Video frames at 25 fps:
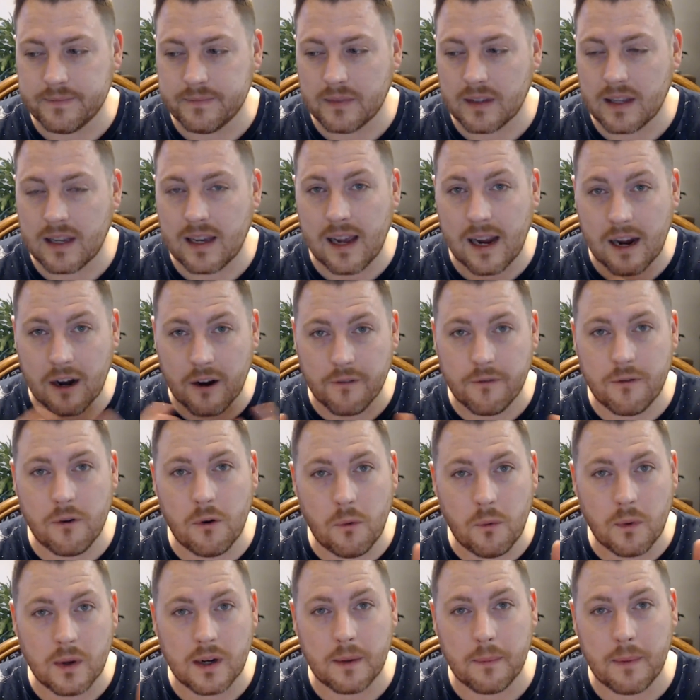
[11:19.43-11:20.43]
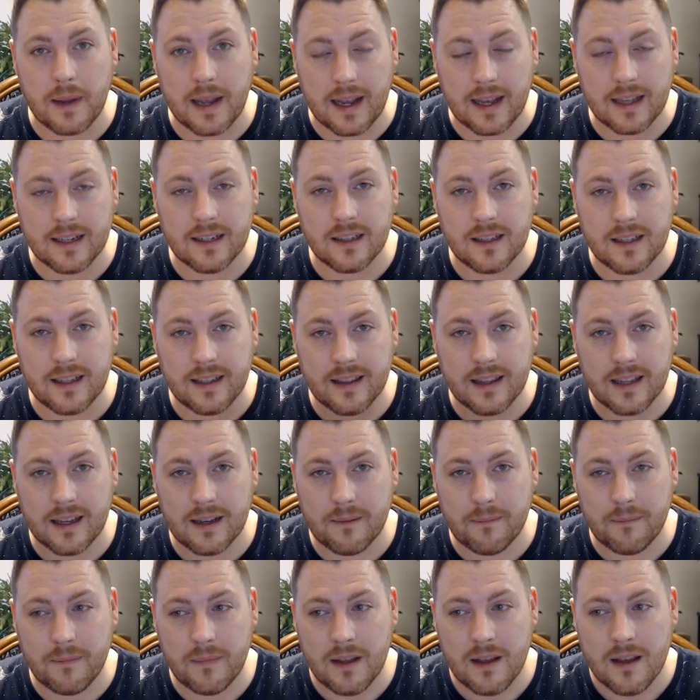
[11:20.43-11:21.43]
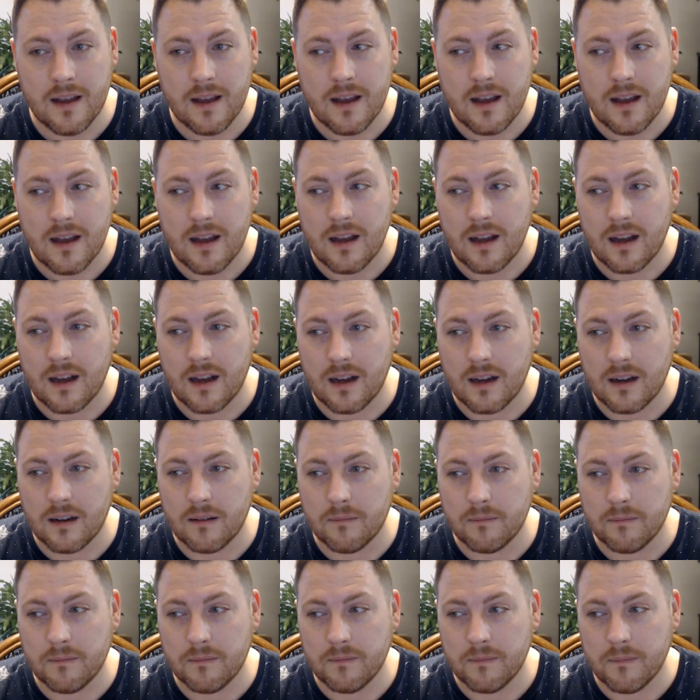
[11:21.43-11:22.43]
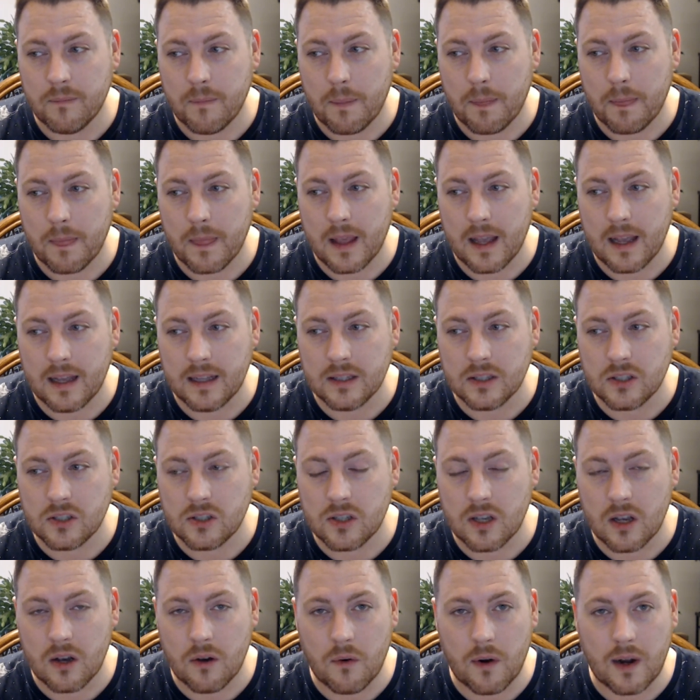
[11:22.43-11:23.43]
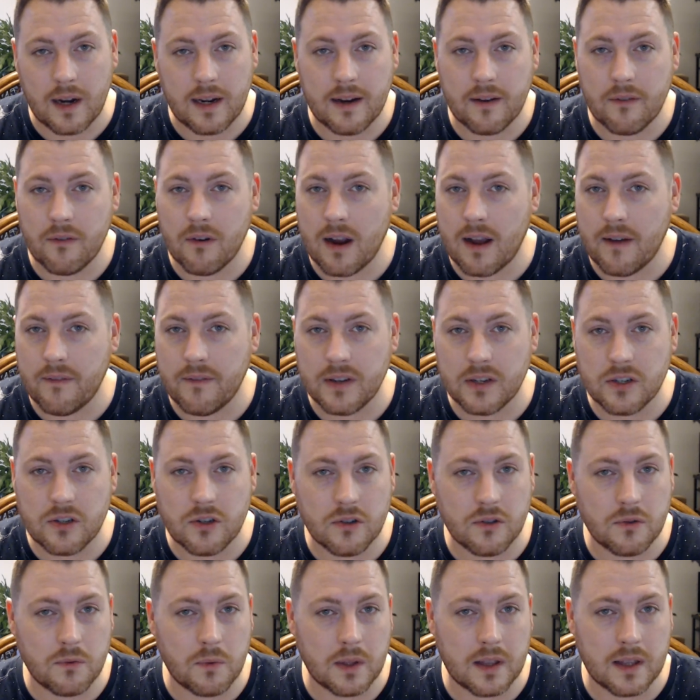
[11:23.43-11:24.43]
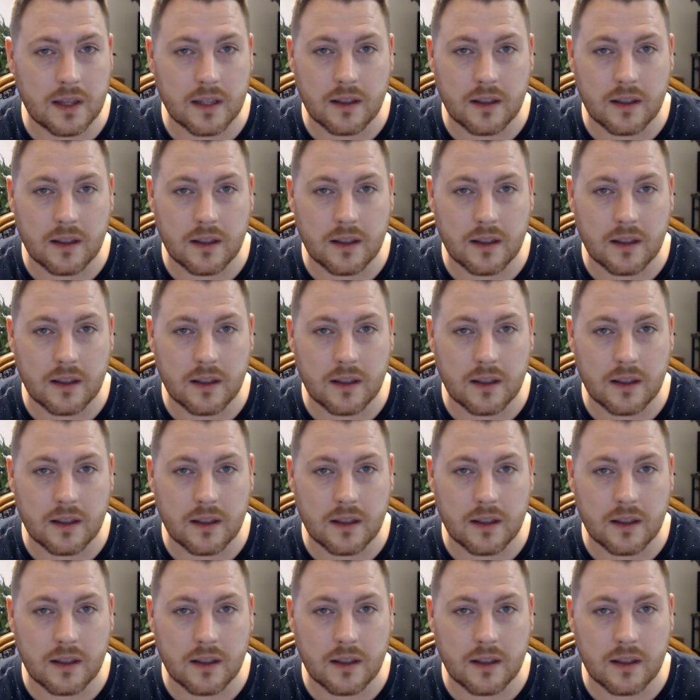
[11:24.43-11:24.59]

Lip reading: careful when I'm handling them. And so I never have issues with